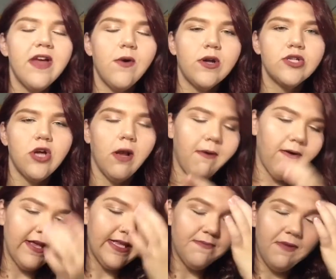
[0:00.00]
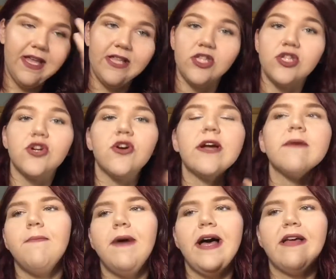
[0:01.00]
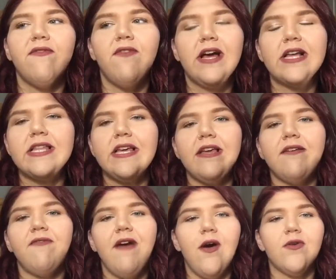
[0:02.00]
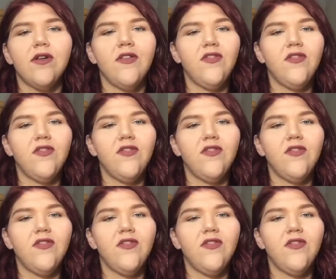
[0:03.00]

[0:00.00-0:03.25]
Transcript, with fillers: that I want to talk about is my Instagram. I finally found a